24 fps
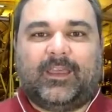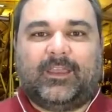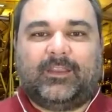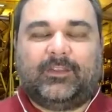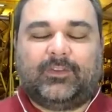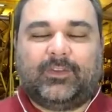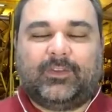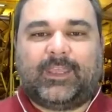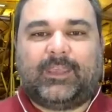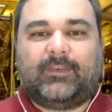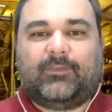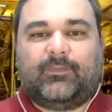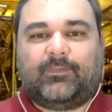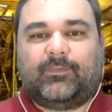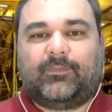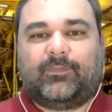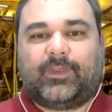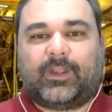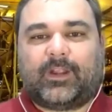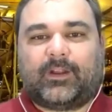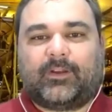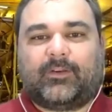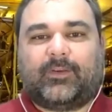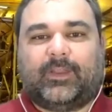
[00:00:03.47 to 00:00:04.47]
Today
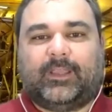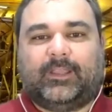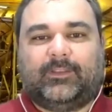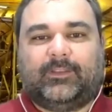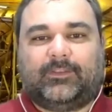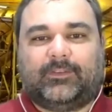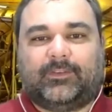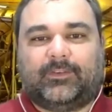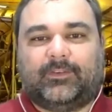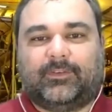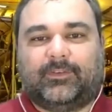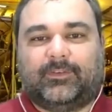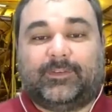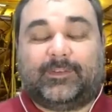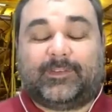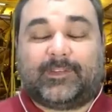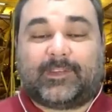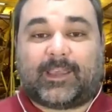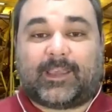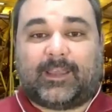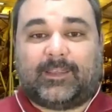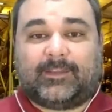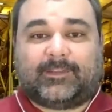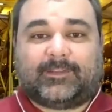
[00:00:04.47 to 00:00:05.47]
we are going to
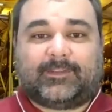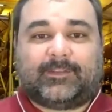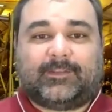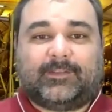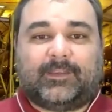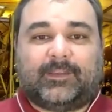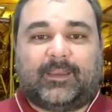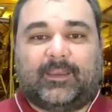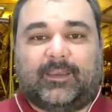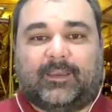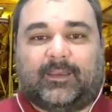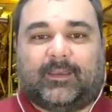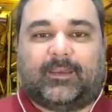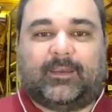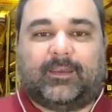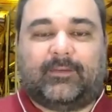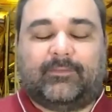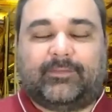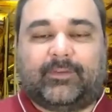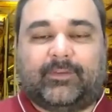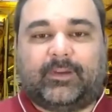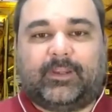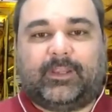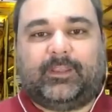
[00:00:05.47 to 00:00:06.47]
discuss a
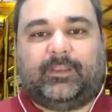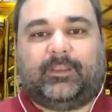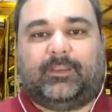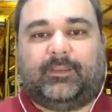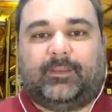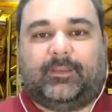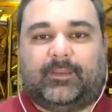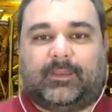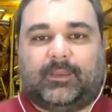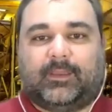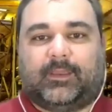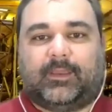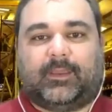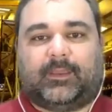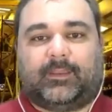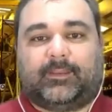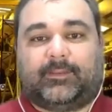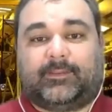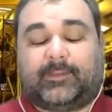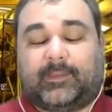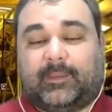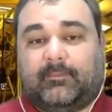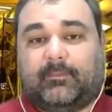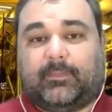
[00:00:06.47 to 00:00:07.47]
very
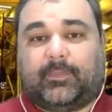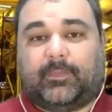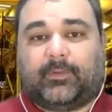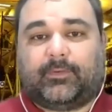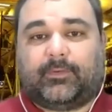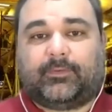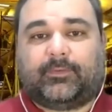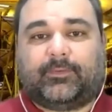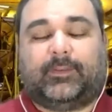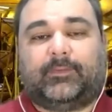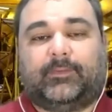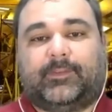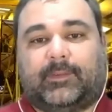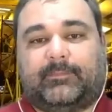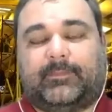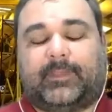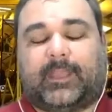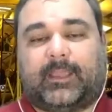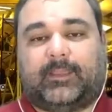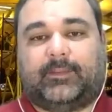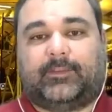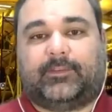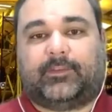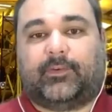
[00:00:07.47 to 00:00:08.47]
simple,
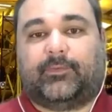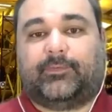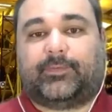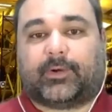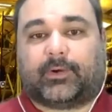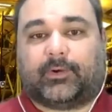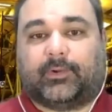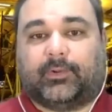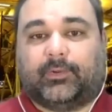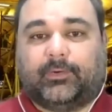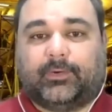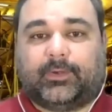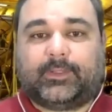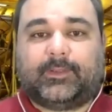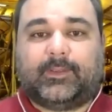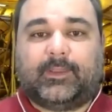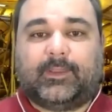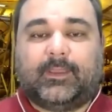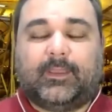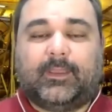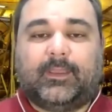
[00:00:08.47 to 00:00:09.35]
sometimes overlooked